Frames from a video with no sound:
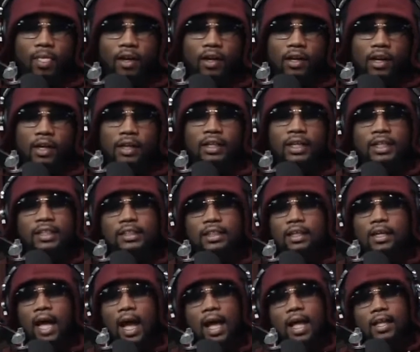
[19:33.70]

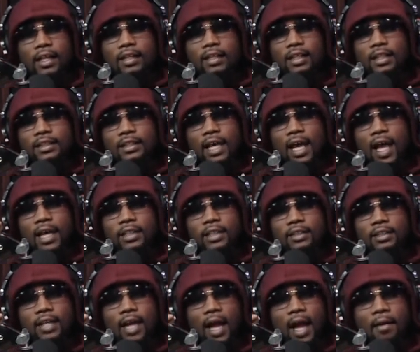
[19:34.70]
I've
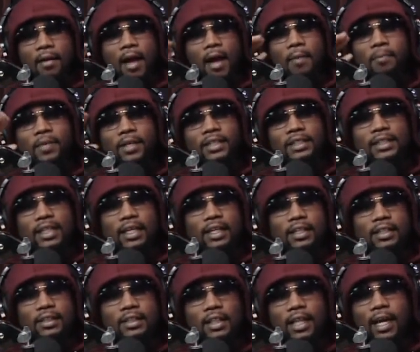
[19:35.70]
been saying
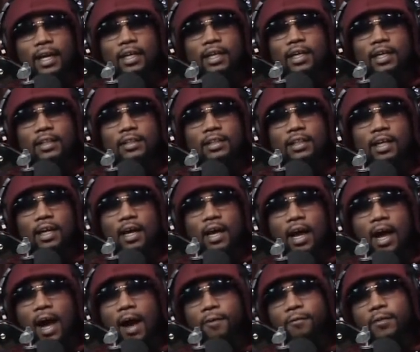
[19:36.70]
this, like, because
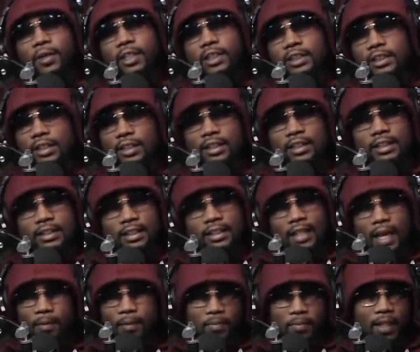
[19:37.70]
I really shouldn't have
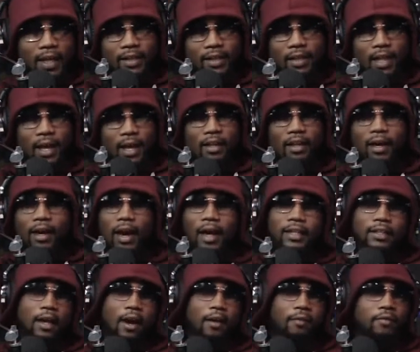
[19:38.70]
slept like that.
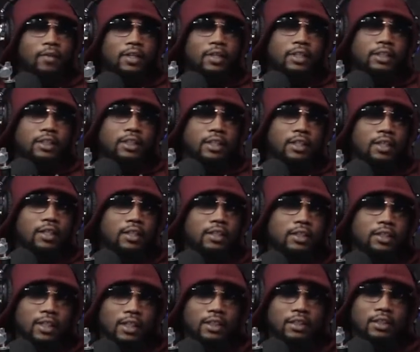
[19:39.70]
Like, I really shouldn't have
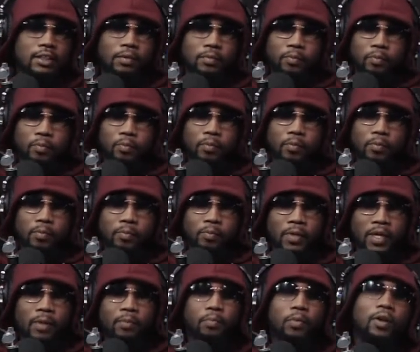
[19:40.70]
just
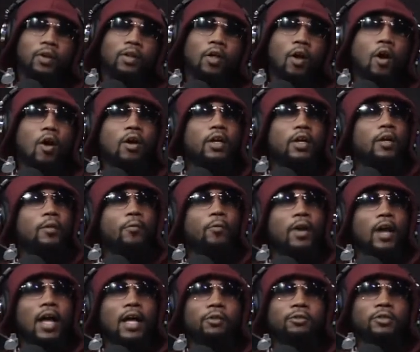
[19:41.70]
been prolonging what
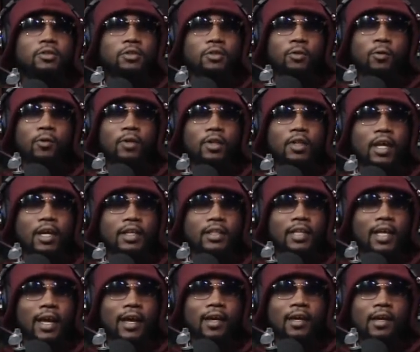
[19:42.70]
I was doing like
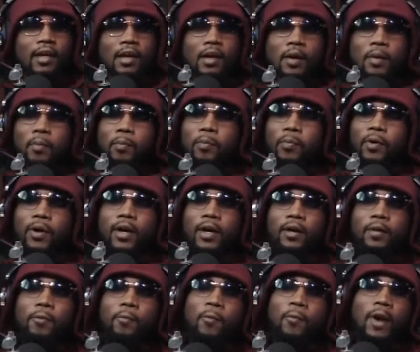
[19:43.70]
that.
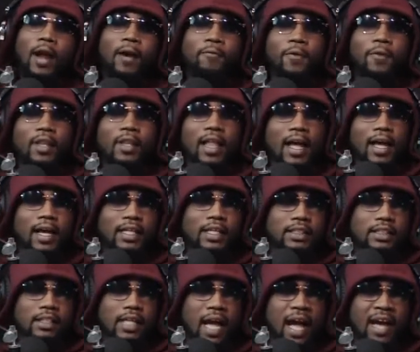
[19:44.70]
But when I
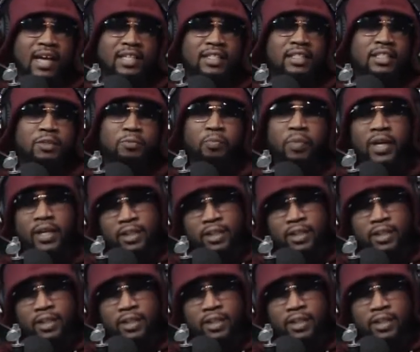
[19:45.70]
realized I could just put